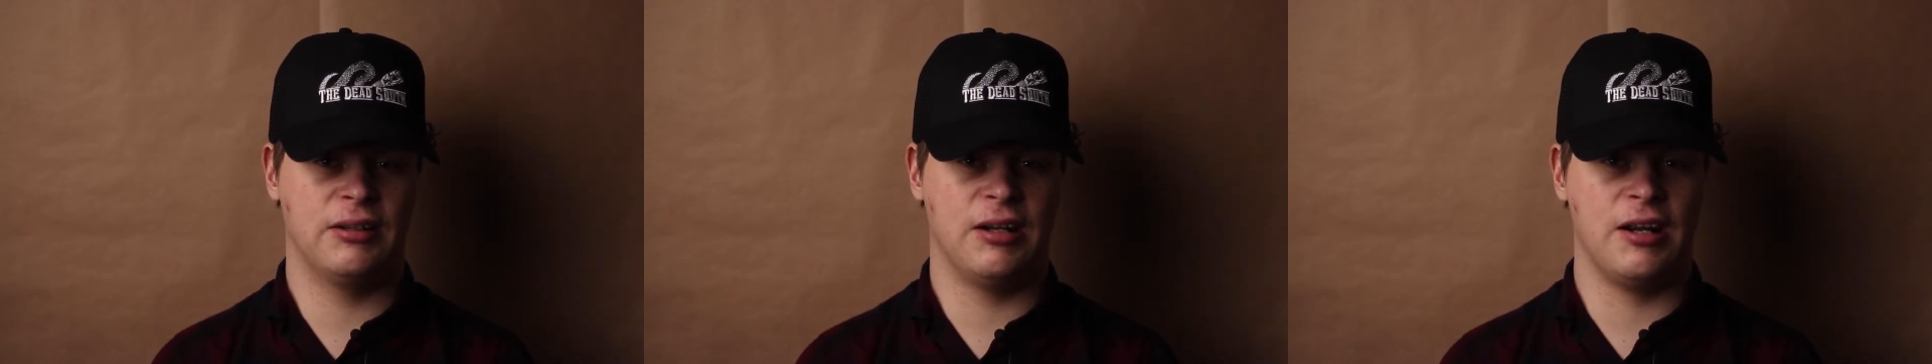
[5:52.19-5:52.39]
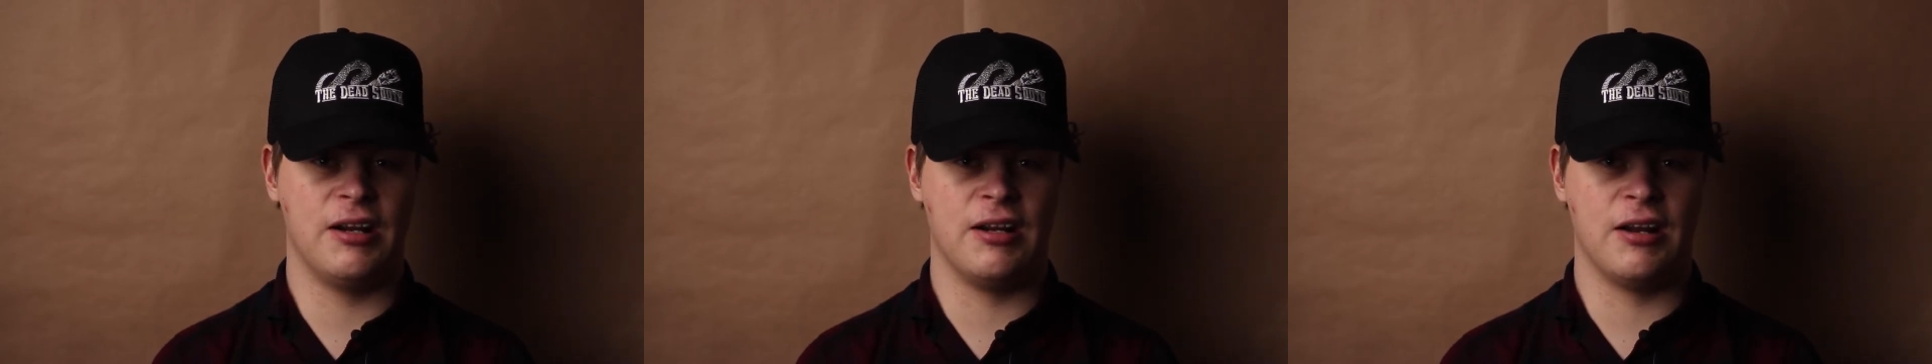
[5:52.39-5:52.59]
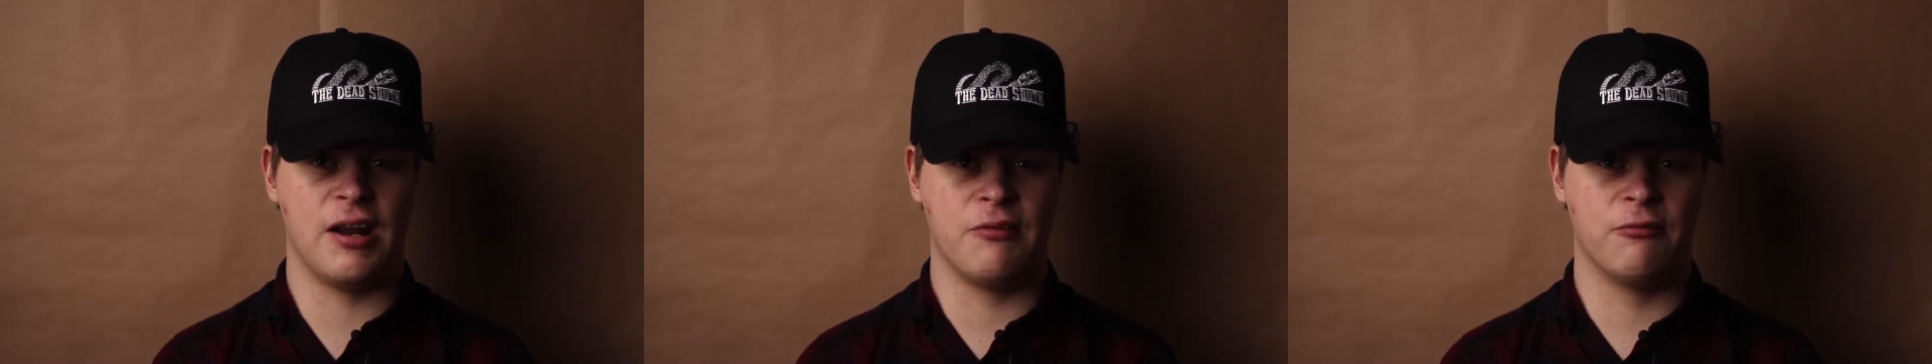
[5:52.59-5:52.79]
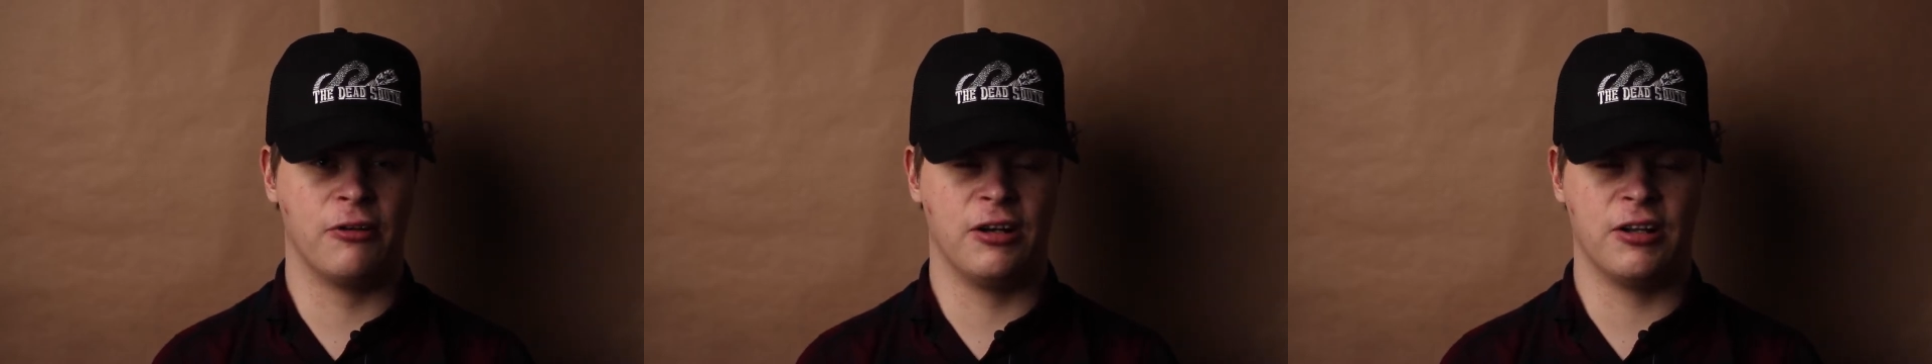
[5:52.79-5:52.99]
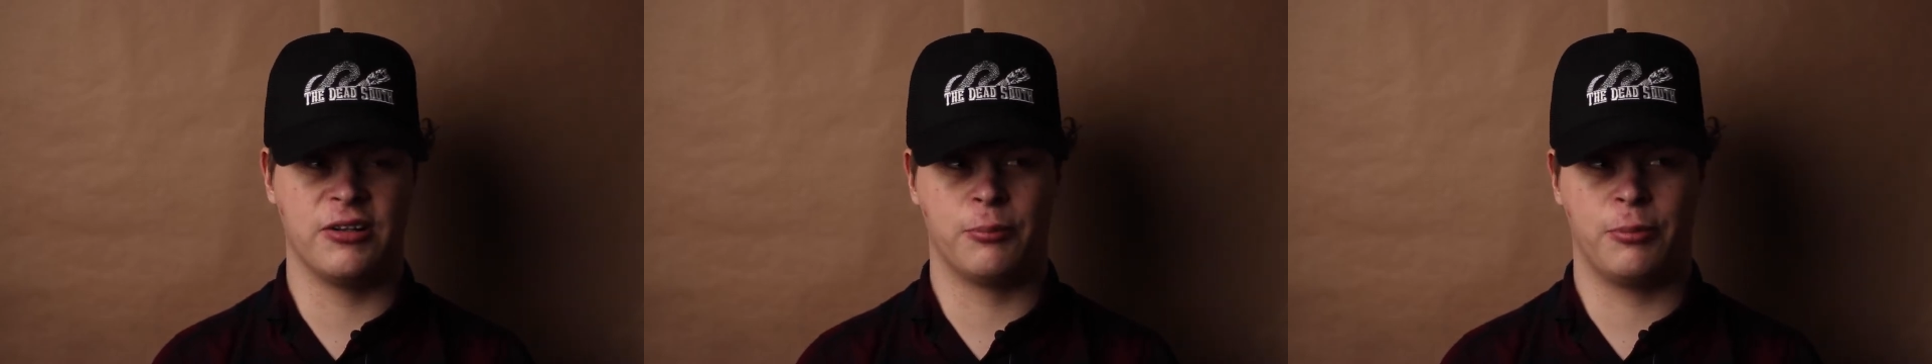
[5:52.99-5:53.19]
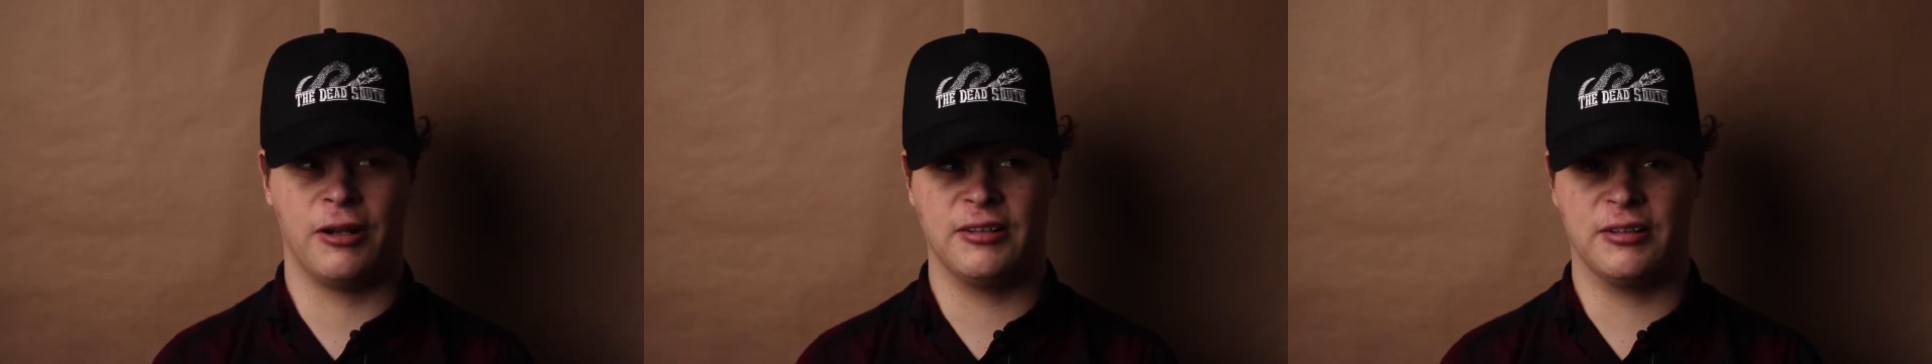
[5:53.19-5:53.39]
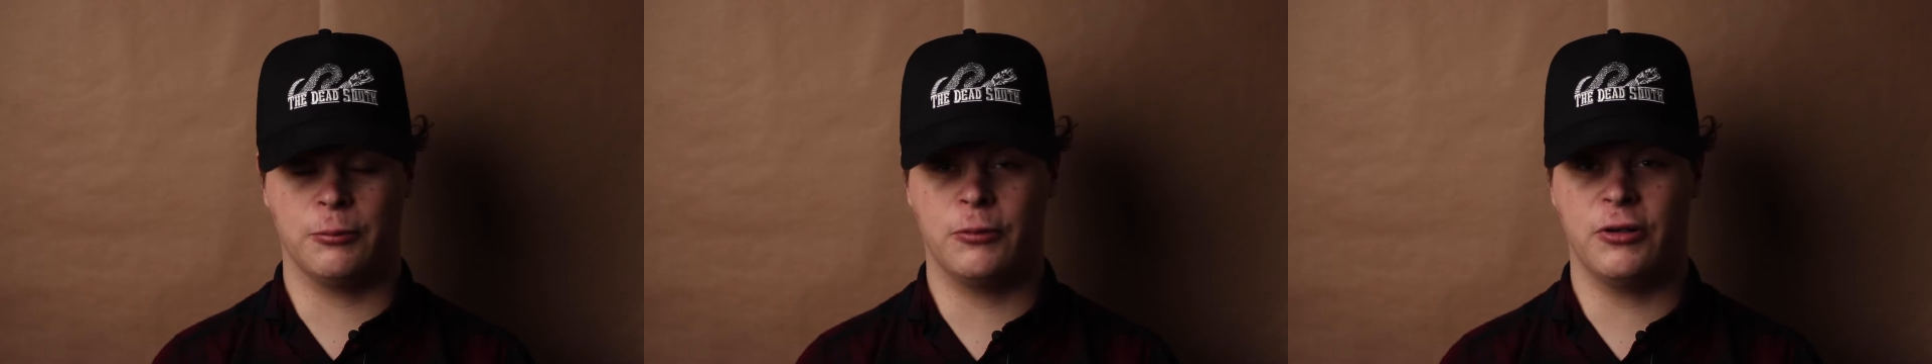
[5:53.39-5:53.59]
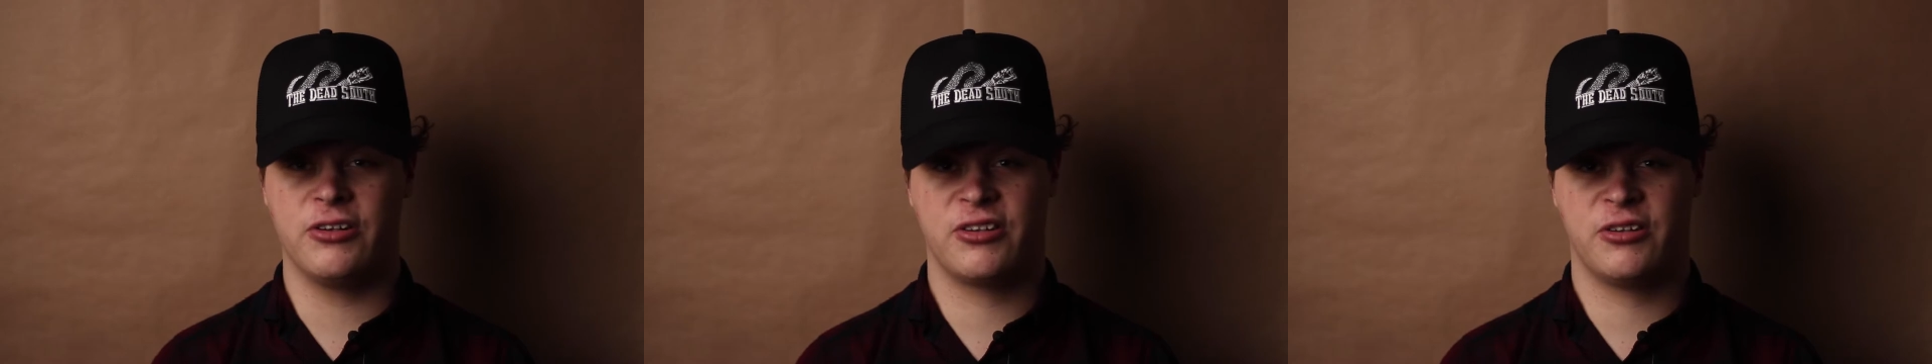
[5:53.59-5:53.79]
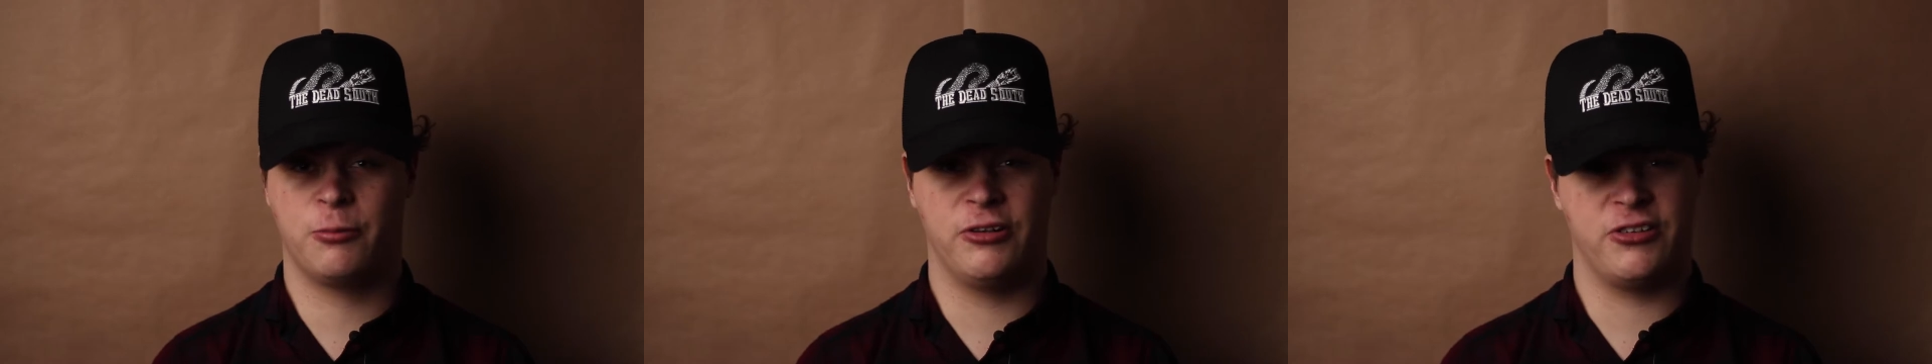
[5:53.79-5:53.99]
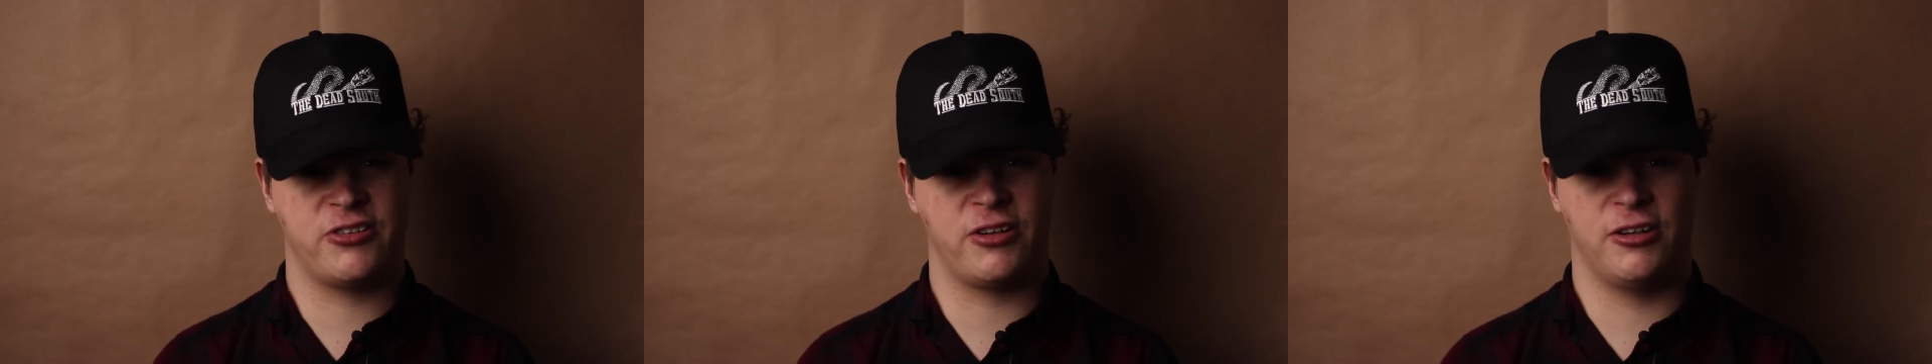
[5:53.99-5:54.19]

it really depends on which